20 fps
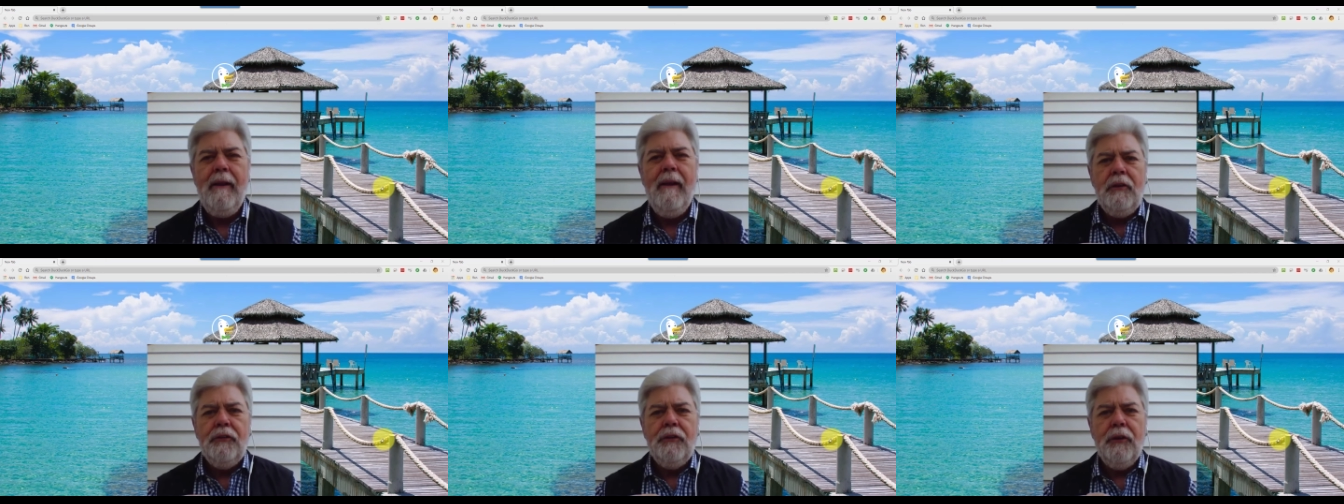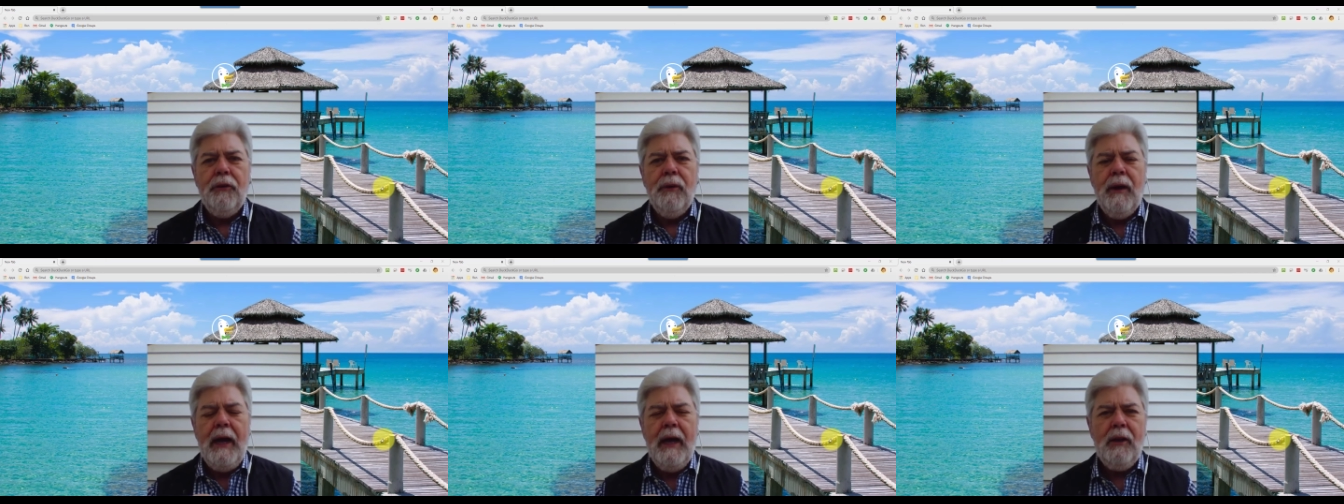
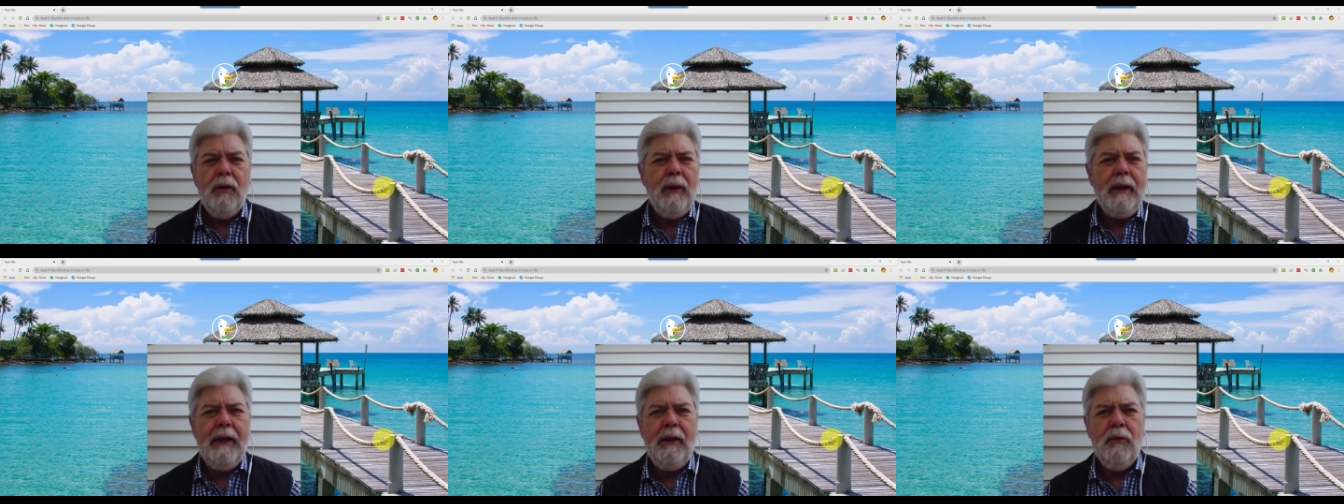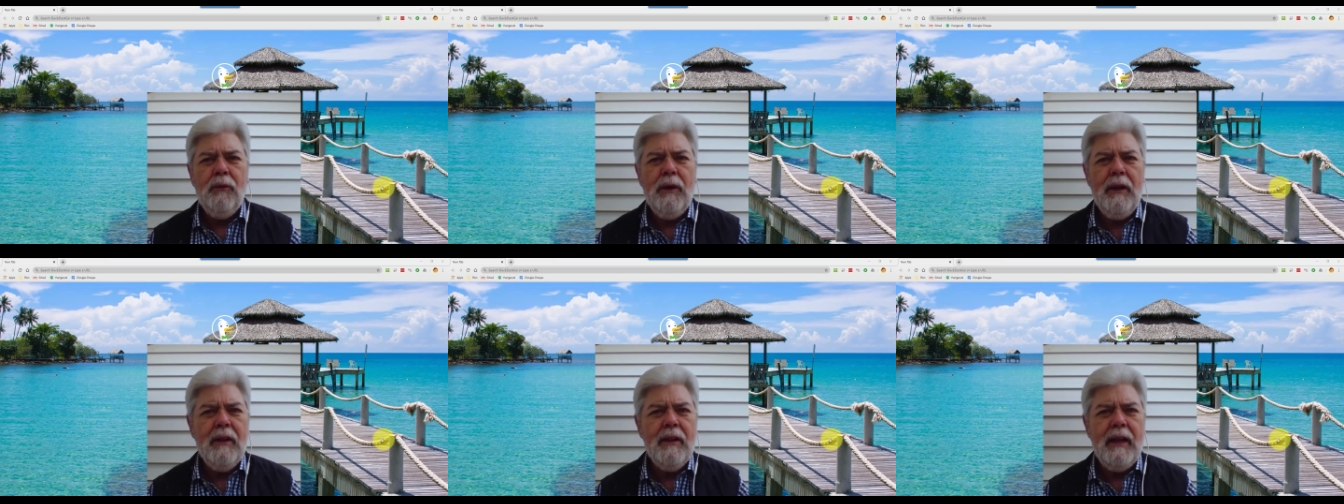so how do I
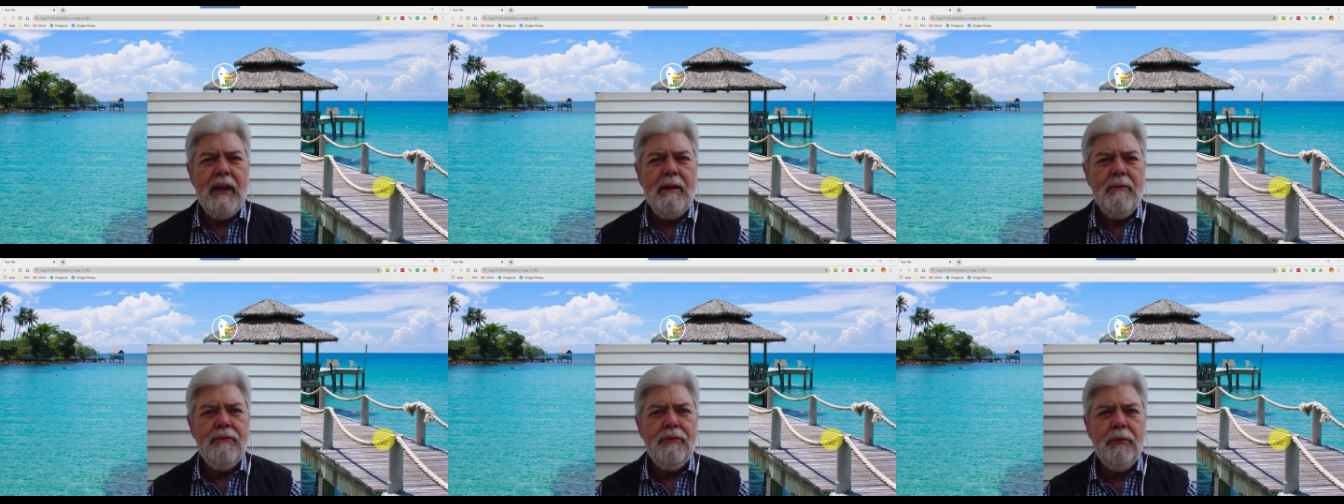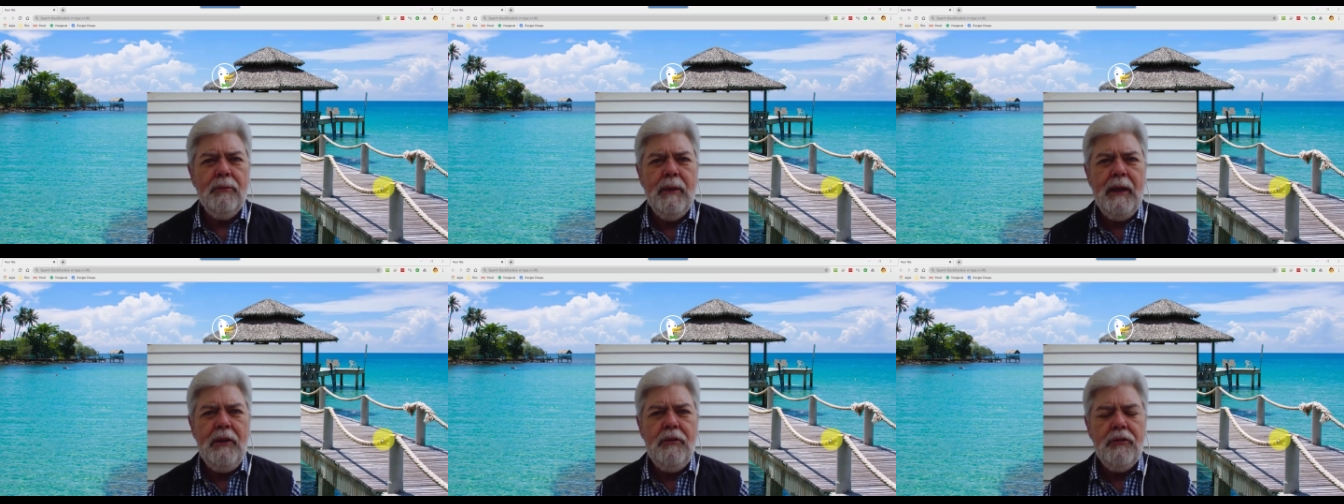get rid of that
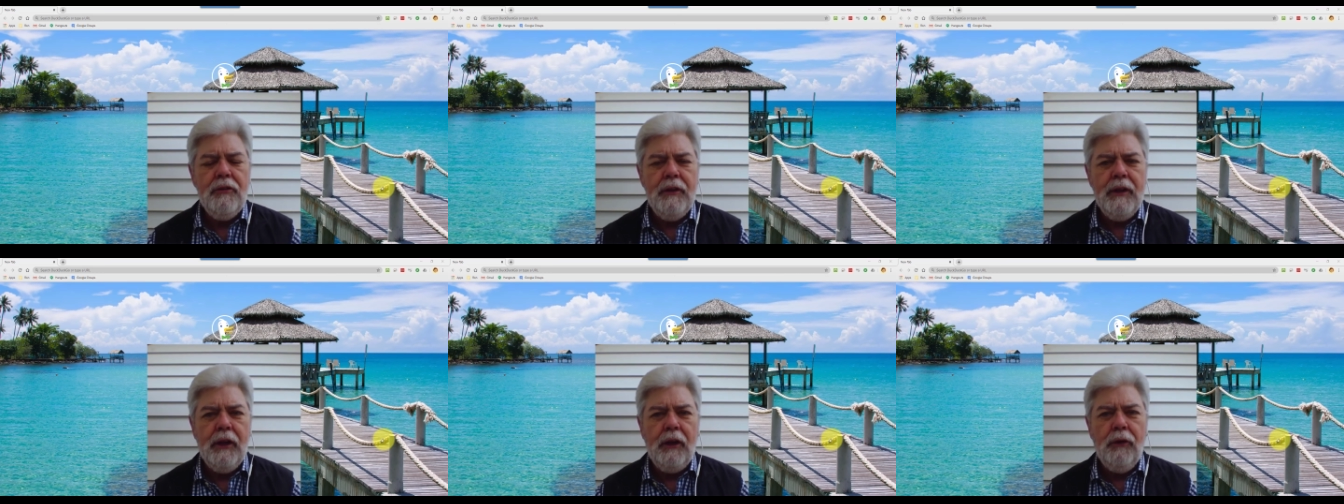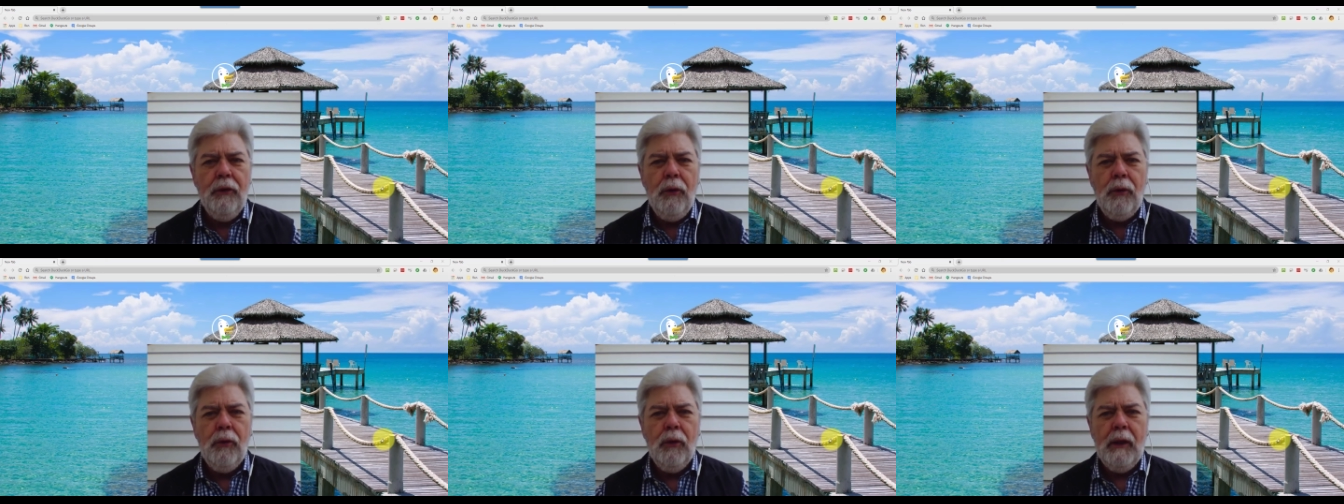information that
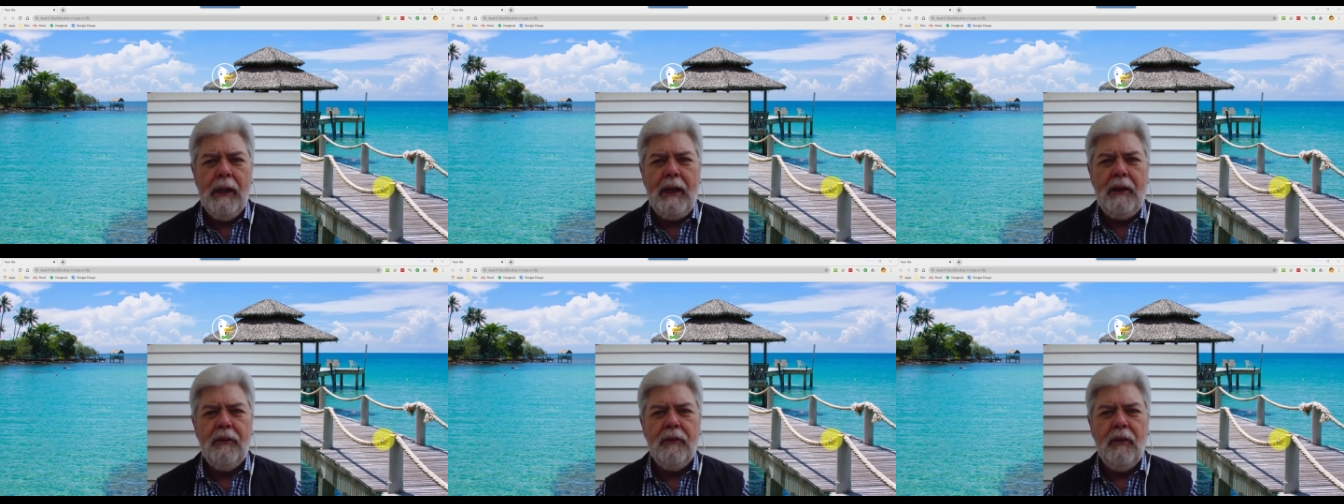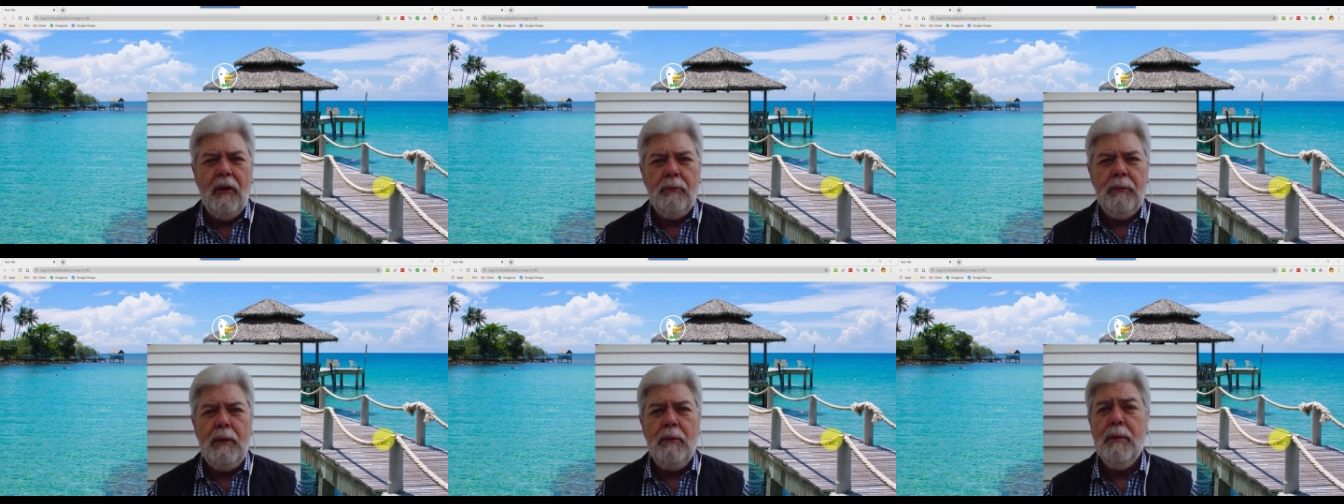Google has
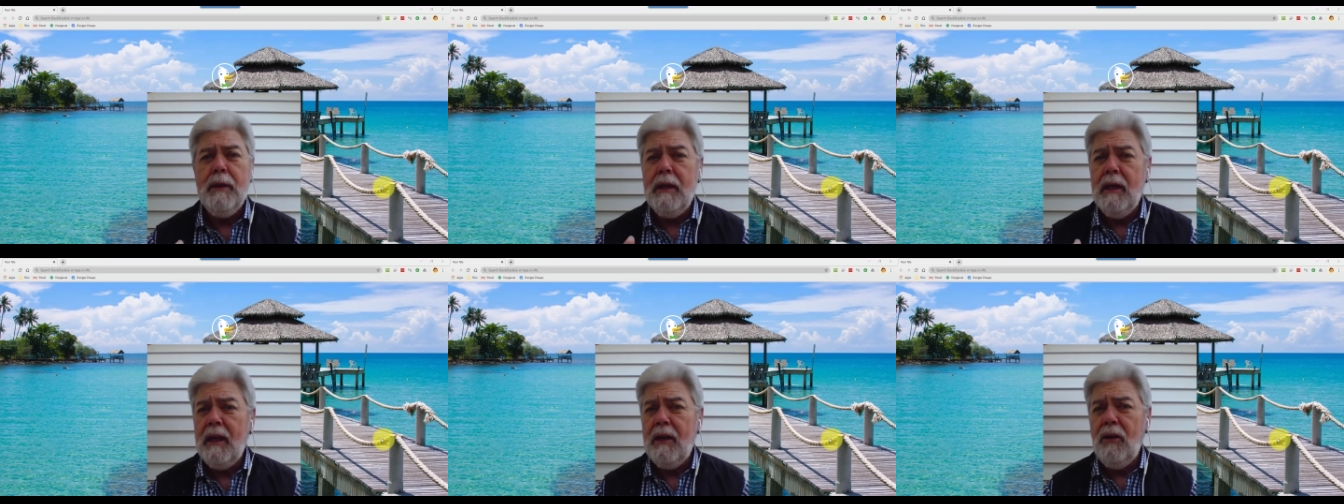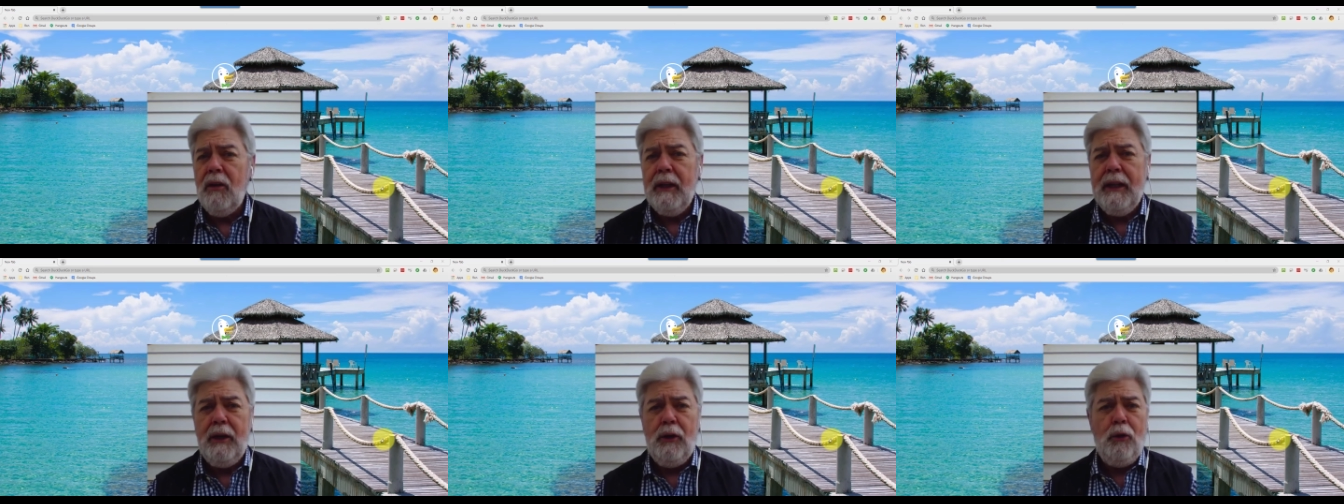on me? But not
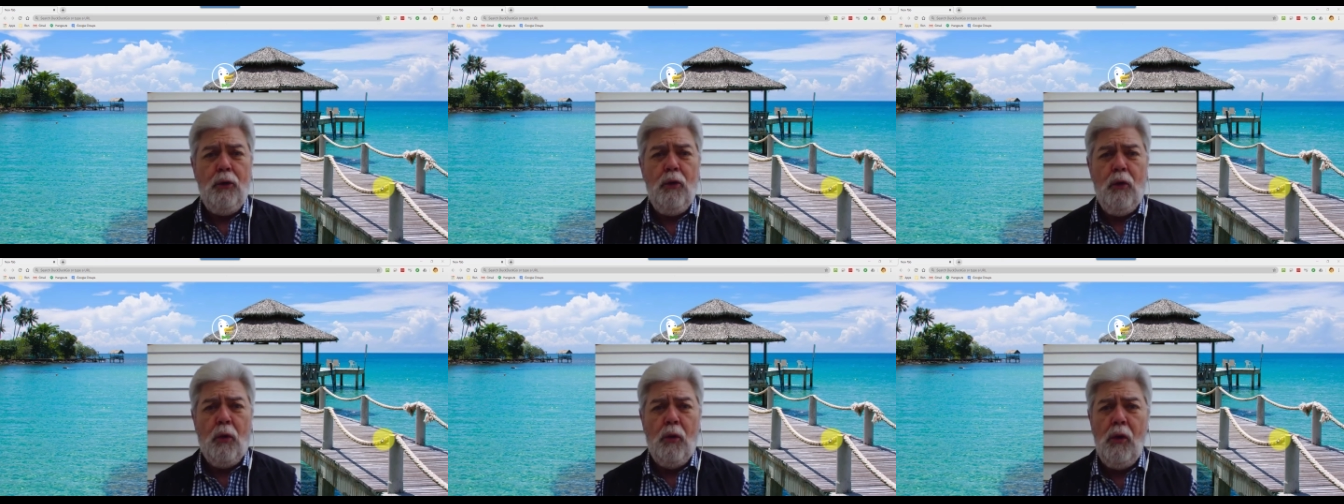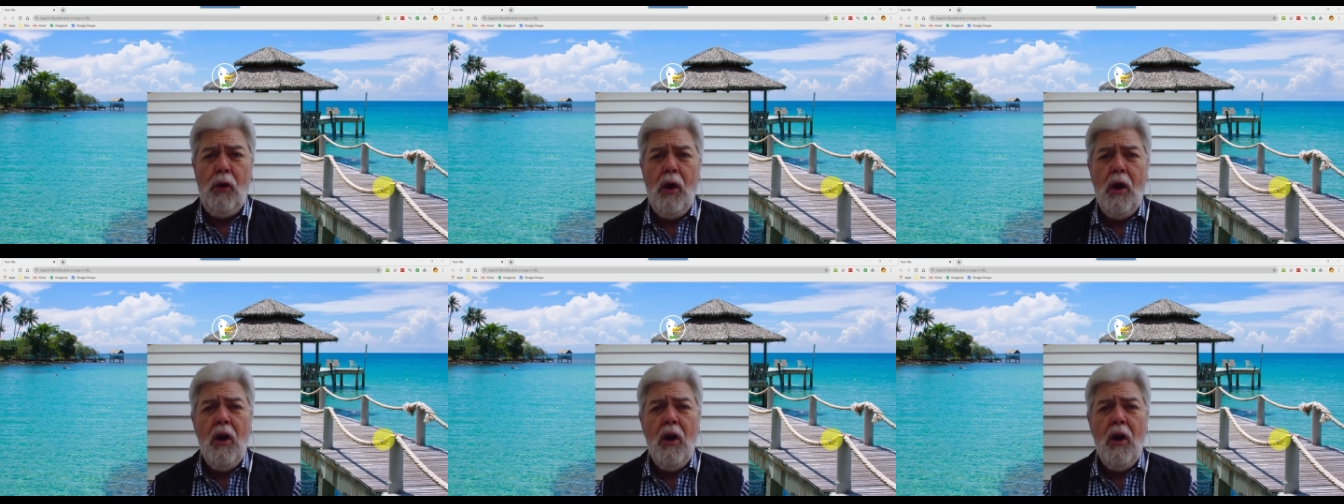only Google,